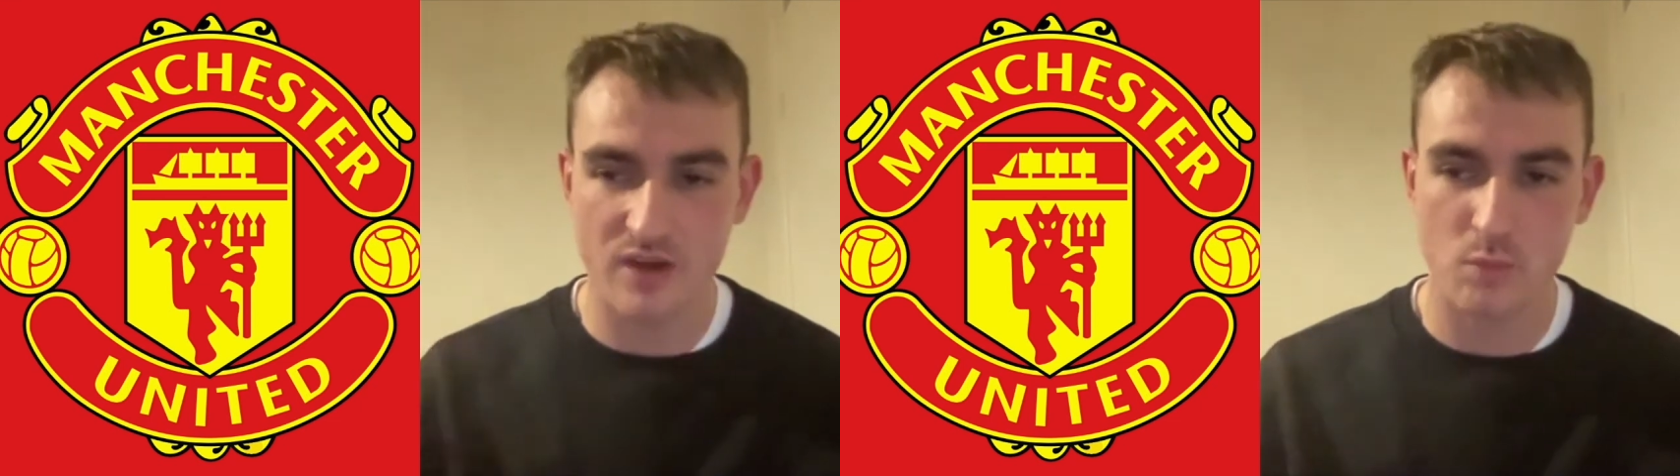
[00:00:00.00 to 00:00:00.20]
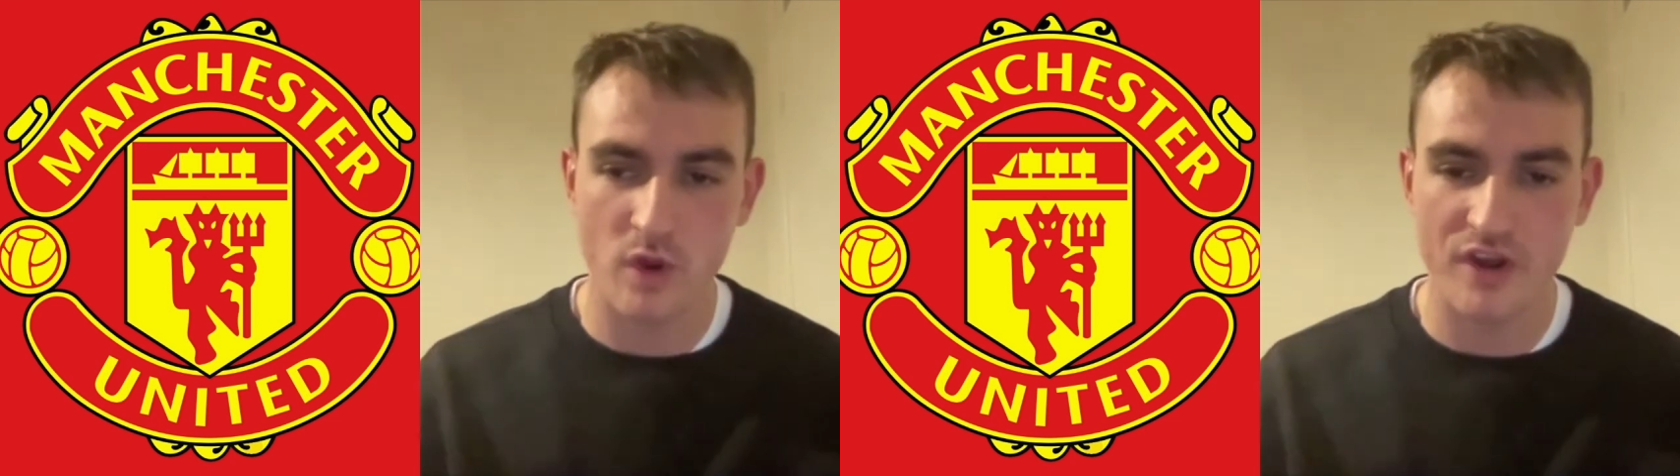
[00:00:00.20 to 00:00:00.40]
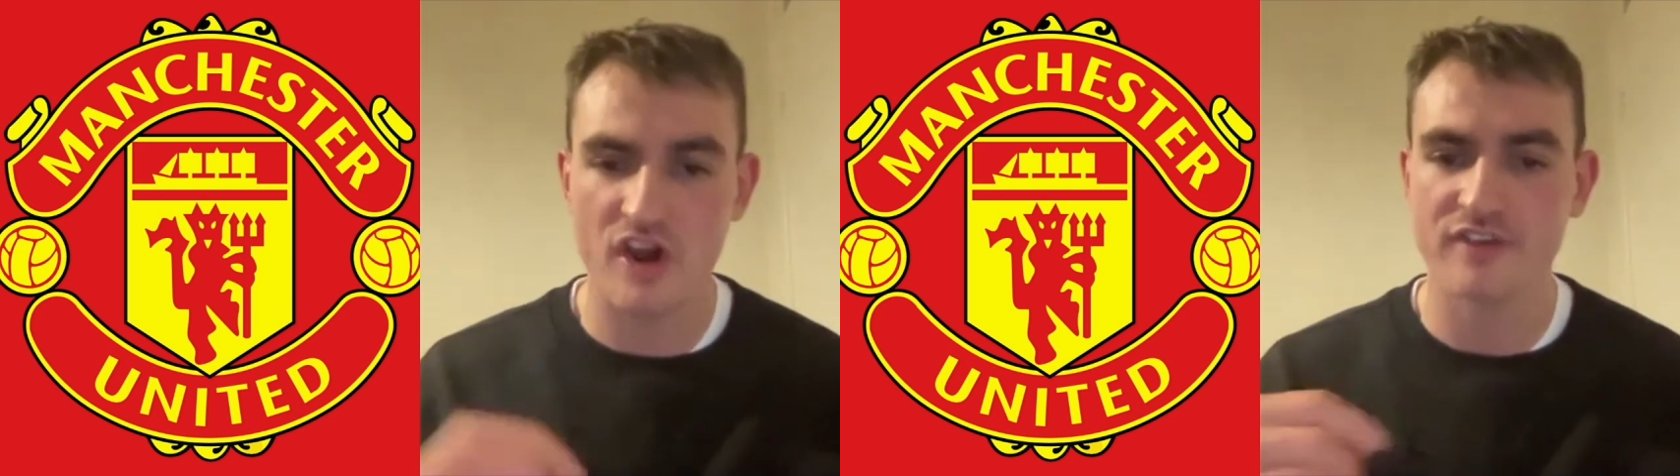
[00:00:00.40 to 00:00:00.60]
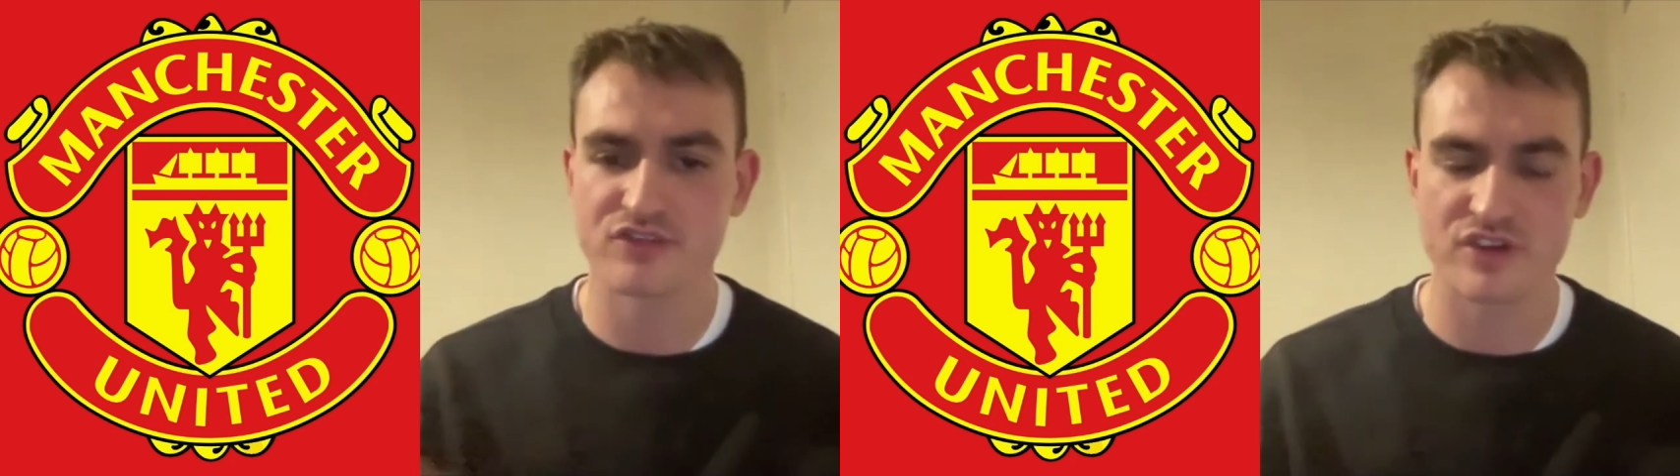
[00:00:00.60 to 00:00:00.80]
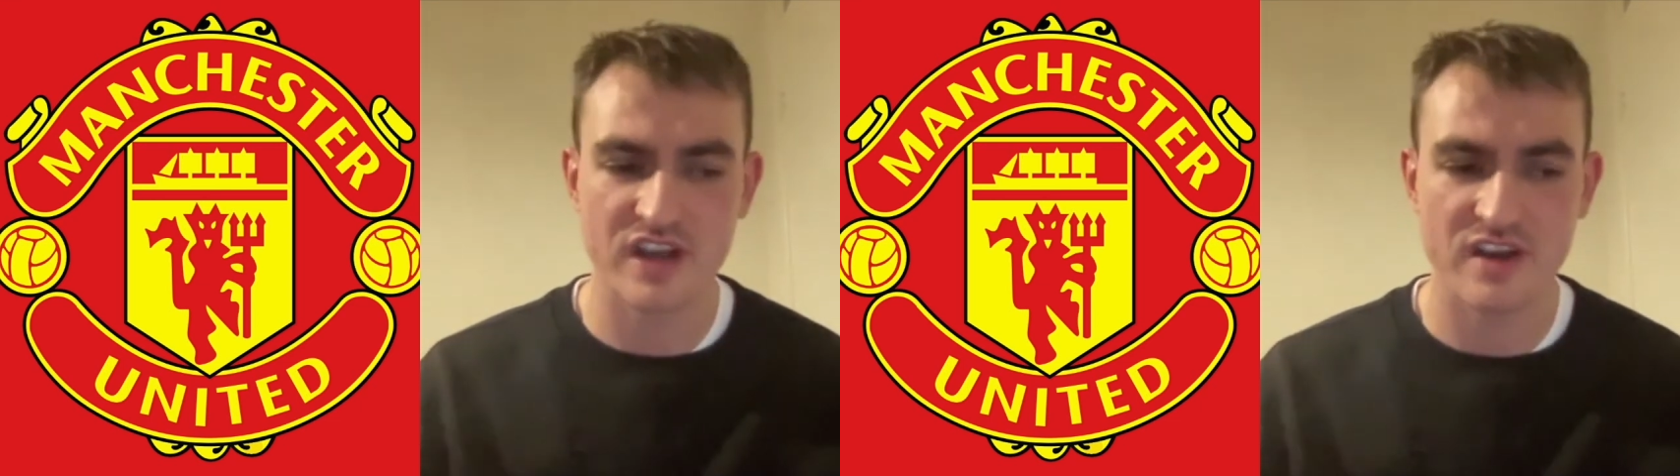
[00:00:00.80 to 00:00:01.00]
one
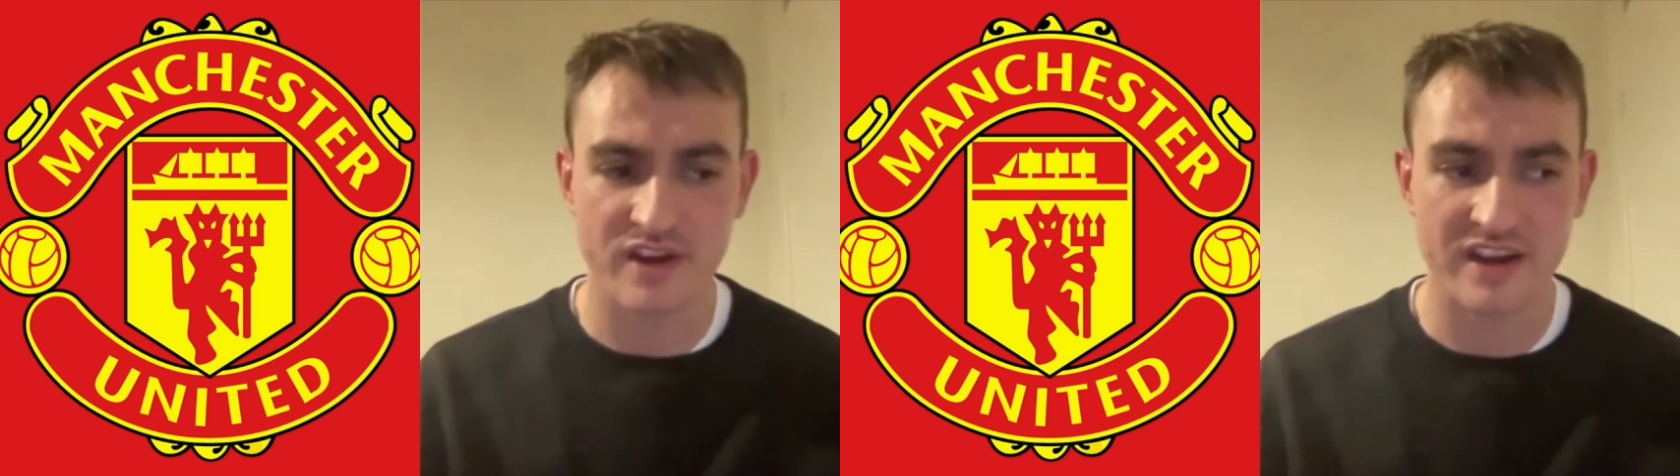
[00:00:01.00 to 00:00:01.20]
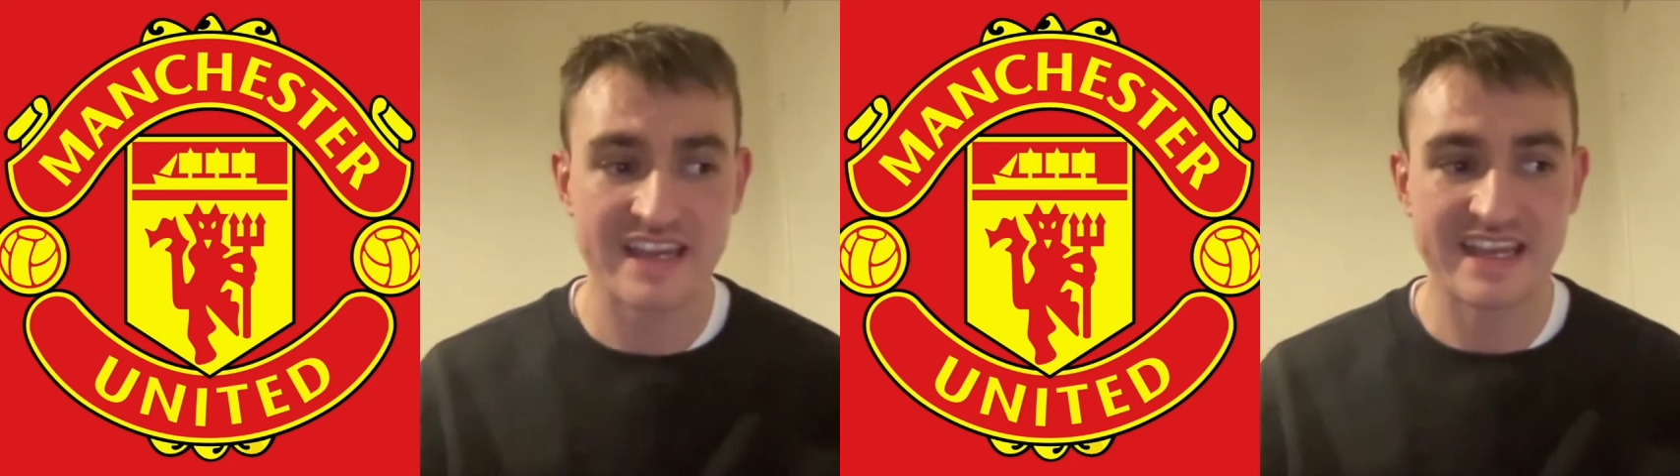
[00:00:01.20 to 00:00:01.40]
after another.